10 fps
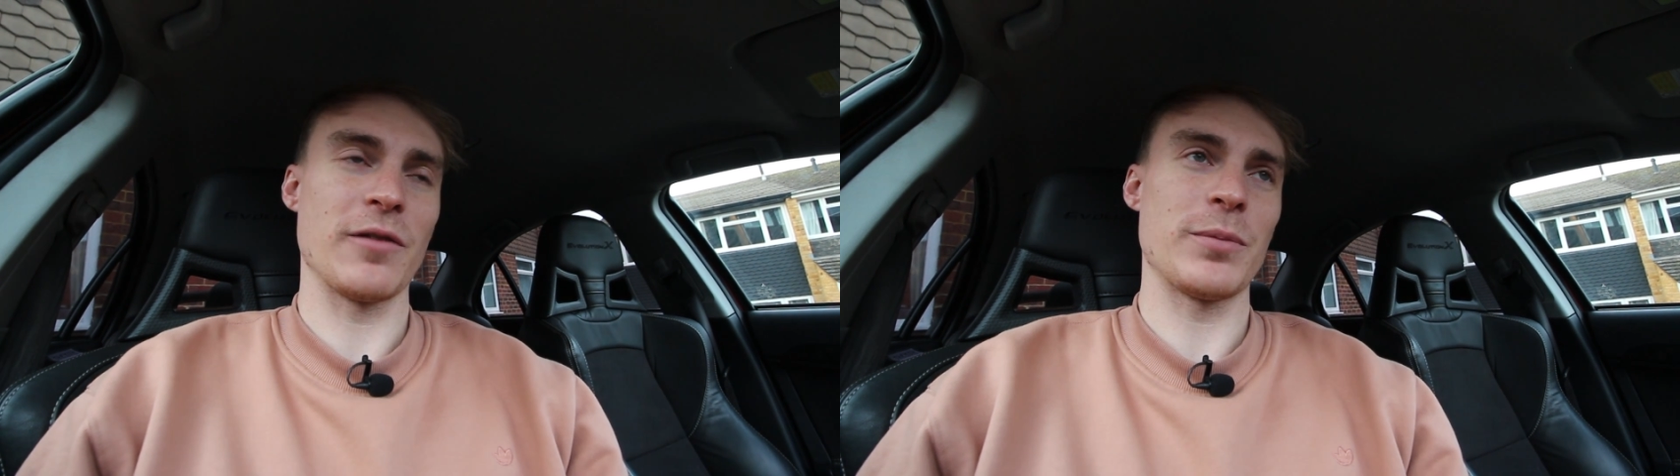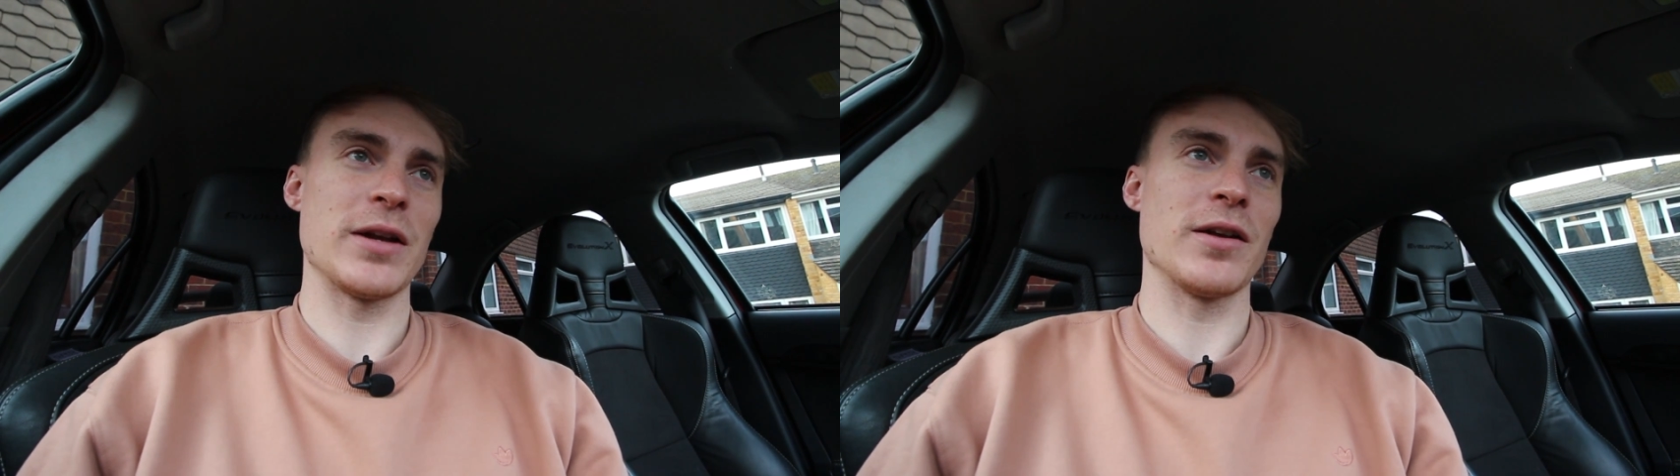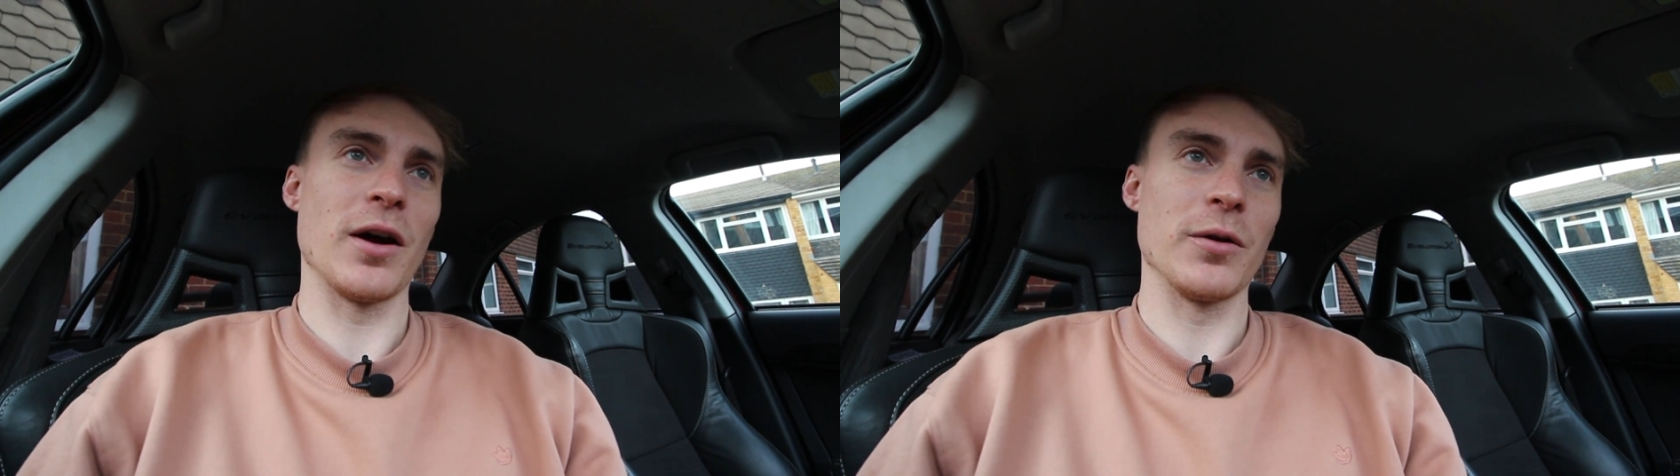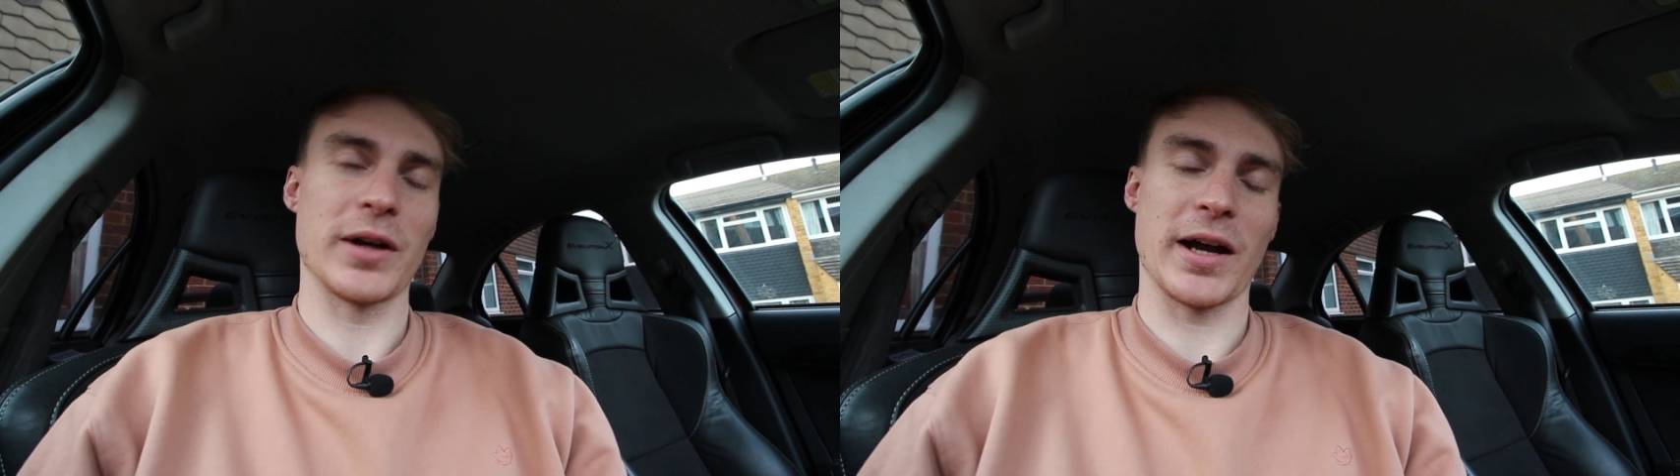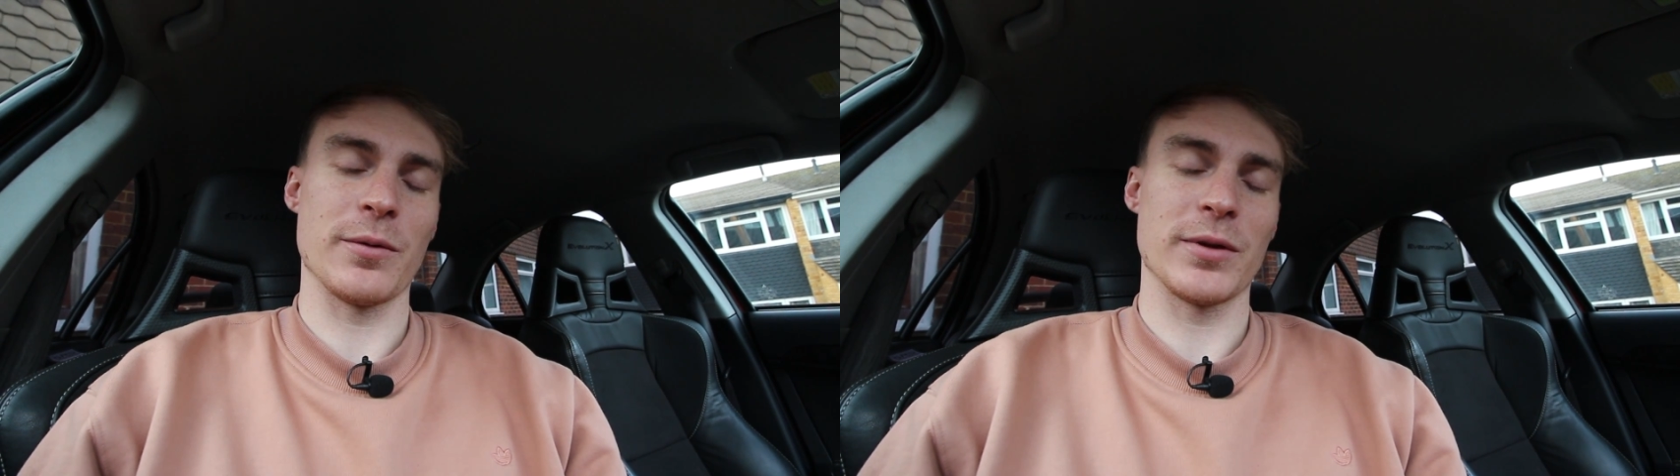I've been
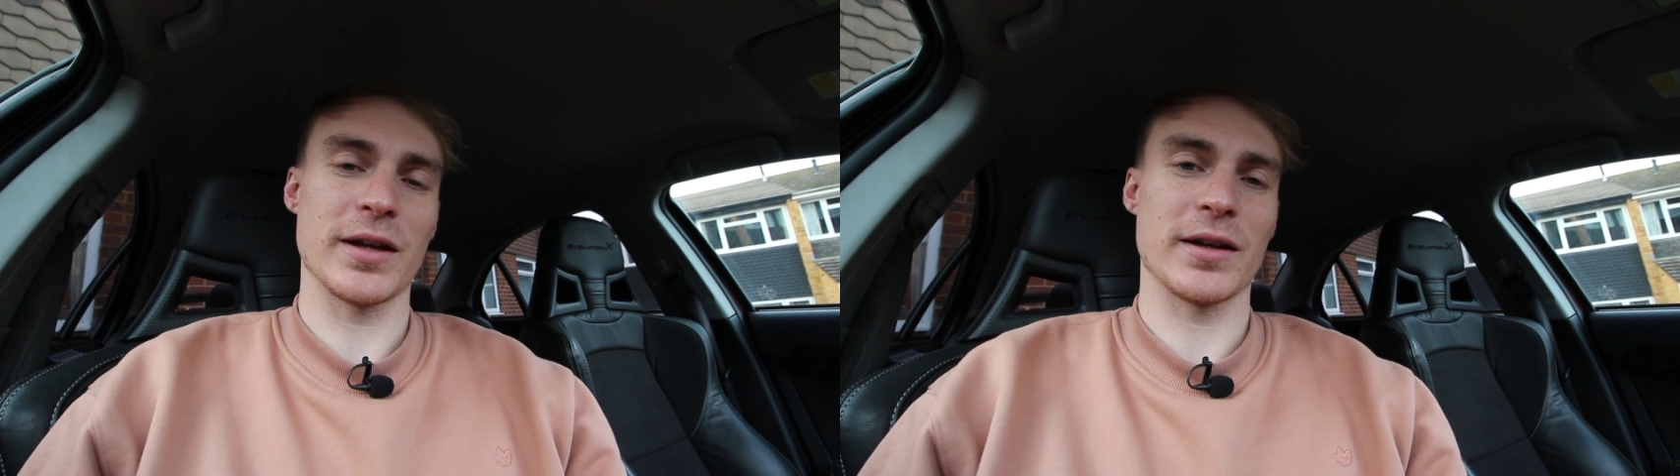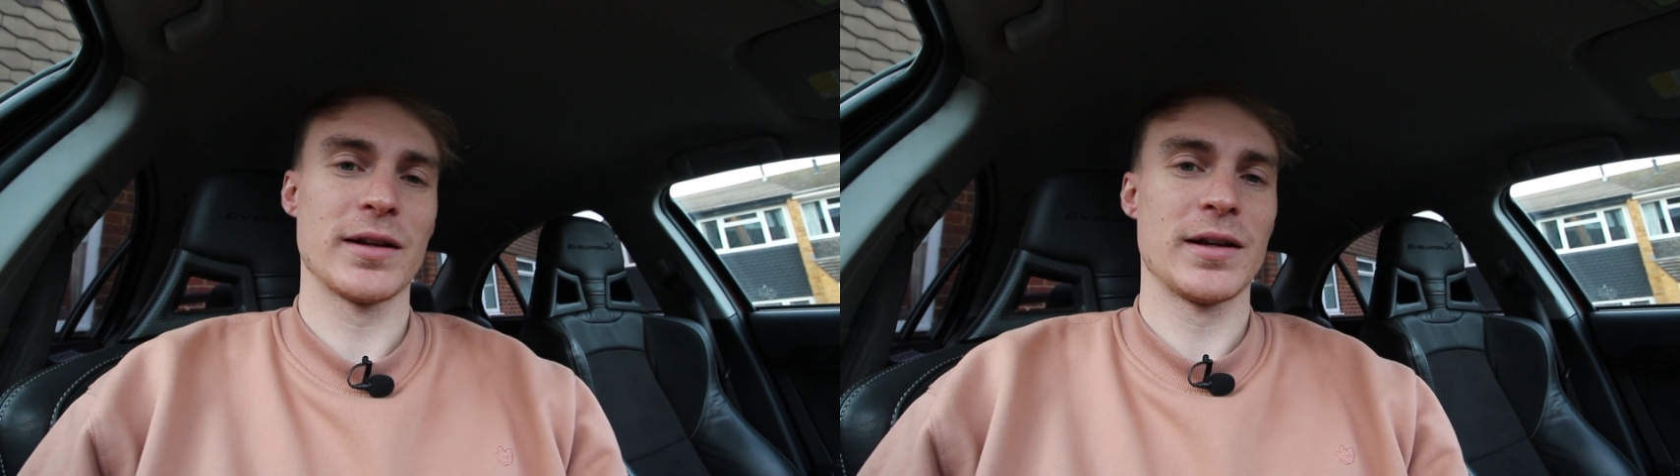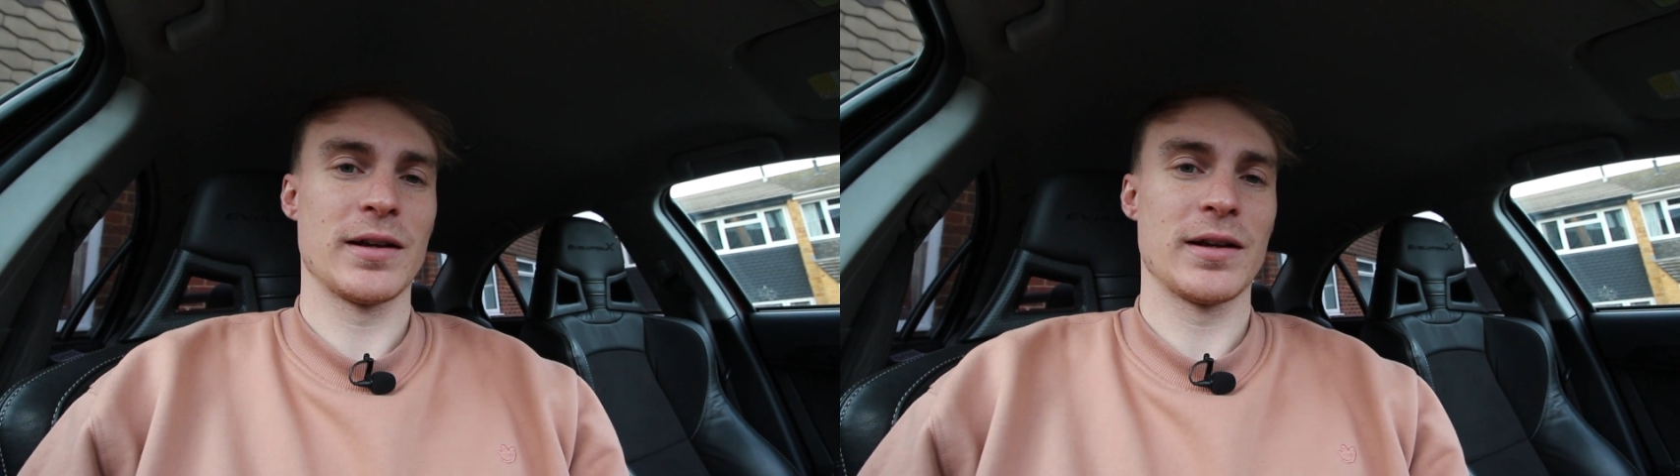okay with it